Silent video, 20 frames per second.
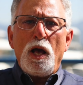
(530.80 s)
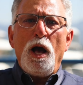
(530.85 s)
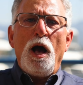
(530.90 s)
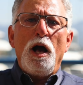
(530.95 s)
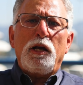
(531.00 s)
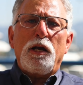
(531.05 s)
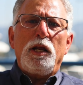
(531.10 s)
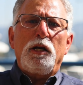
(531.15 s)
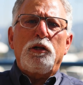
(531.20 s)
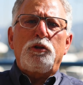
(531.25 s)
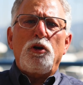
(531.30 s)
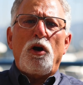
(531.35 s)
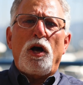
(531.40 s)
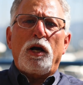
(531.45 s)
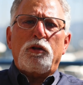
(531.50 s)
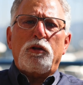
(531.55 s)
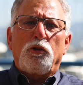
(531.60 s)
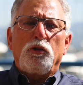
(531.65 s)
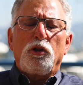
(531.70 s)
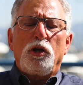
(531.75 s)
I'm going to
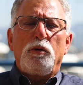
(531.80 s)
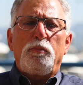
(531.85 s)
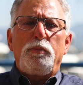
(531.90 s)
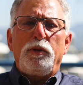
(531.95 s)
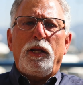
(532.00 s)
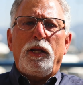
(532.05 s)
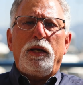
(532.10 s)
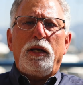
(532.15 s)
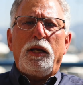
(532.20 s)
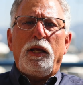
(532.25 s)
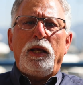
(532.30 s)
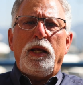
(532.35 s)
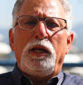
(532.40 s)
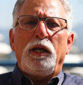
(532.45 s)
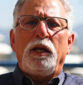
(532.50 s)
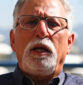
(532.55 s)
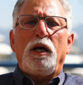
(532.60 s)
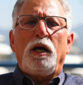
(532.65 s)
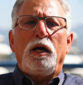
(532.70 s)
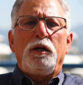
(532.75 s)
talk a little bit
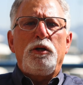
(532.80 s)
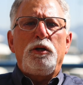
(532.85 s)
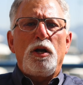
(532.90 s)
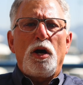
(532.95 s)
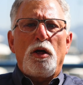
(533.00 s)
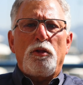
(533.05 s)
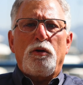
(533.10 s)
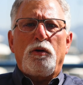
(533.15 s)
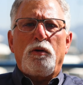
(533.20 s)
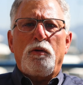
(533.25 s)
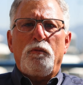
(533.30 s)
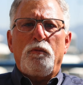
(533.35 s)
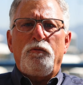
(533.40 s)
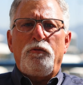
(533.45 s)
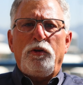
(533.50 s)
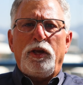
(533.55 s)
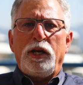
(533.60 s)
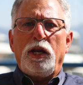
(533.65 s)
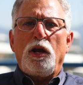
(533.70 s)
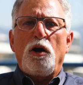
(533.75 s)
in another
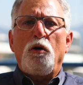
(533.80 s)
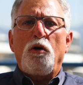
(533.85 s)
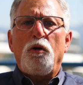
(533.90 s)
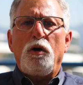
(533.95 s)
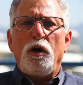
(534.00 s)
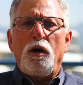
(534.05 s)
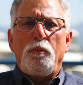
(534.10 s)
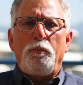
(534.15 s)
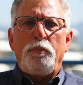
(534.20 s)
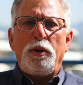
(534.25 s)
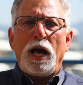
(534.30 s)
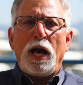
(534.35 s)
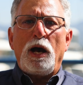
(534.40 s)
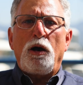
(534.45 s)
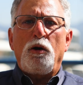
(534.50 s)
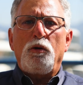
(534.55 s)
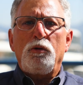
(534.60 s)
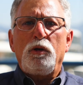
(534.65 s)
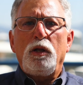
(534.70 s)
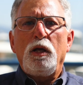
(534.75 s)
video
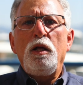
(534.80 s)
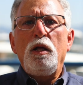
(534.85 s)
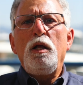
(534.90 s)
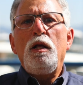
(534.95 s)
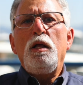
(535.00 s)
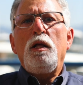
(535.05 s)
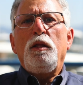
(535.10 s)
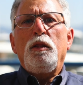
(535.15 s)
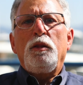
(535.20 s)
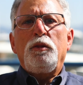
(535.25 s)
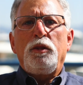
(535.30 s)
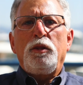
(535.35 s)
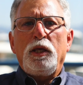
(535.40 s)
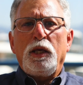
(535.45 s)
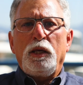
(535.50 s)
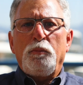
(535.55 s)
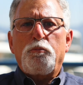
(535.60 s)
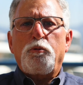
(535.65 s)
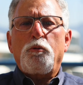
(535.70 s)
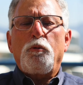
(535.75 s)
about
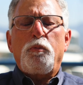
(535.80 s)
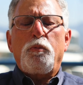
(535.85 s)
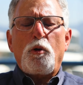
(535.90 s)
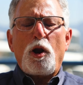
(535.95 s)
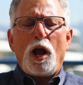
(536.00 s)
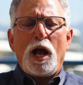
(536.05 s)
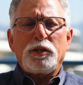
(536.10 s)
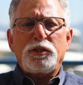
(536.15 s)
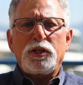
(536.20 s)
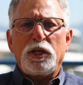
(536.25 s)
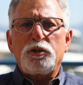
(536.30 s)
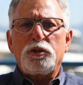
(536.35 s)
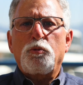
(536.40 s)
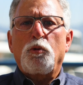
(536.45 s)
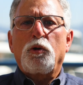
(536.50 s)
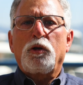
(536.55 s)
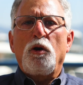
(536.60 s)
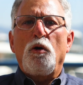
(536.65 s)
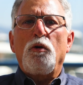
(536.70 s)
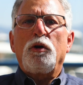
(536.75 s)
the process
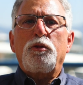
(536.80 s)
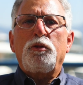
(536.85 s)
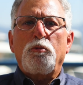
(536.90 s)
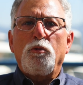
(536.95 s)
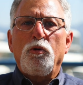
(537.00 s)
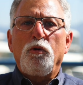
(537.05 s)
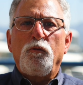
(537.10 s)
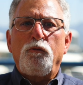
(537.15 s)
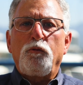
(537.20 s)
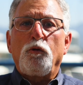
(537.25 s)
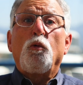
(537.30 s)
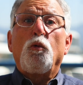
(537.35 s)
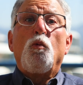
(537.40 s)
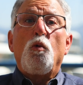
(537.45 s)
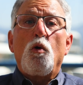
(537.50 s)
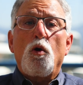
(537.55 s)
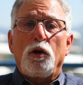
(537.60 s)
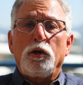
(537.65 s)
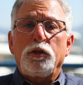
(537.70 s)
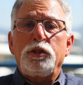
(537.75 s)
we're going through for
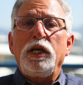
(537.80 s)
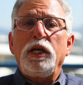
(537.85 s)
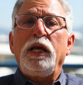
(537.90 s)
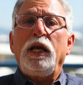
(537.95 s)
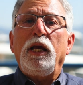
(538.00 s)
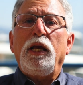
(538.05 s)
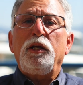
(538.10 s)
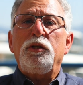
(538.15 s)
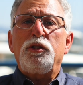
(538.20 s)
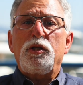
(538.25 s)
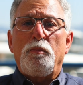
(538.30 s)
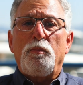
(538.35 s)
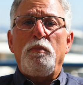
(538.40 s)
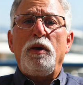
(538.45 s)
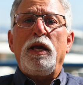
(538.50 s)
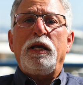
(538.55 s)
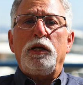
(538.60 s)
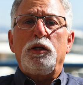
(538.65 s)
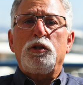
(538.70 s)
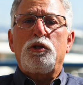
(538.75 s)
warranties and
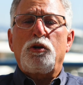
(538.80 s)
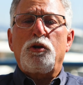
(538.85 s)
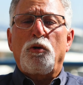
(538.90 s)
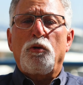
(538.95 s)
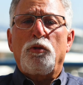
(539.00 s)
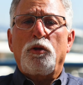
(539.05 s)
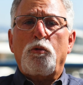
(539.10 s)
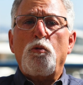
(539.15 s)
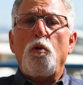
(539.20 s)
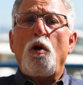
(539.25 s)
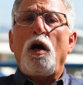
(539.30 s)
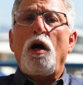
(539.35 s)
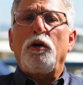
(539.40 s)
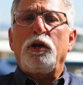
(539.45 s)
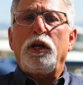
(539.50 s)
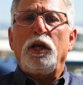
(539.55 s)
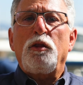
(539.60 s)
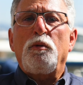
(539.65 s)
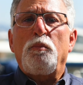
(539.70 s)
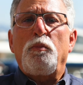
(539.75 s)
making sure the
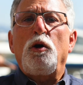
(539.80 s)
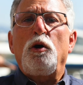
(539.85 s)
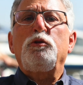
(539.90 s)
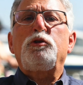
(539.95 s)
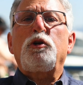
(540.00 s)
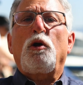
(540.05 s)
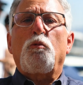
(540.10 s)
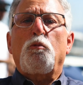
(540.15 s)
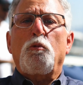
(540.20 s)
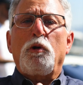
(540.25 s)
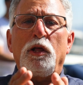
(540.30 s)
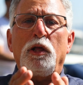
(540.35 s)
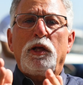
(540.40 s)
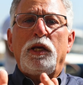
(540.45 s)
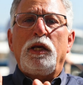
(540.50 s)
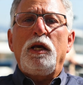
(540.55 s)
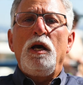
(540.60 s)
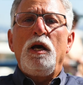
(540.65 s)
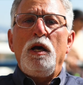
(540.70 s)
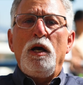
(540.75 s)
quality of the boats are
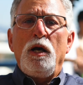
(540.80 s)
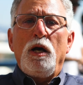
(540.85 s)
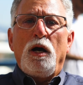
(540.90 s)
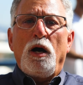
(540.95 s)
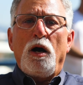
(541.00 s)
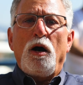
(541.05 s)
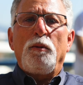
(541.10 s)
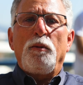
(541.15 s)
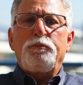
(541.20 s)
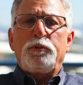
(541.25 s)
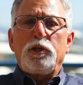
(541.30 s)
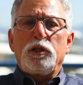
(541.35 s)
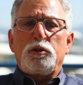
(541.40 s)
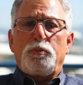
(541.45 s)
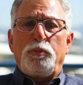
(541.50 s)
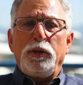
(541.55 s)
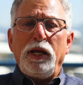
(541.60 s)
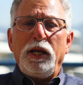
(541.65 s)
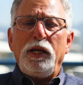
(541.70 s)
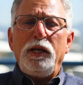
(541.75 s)
really up to
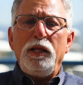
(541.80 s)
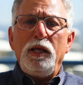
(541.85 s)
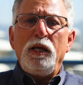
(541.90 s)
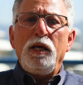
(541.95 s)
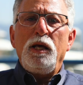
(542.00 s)
speed.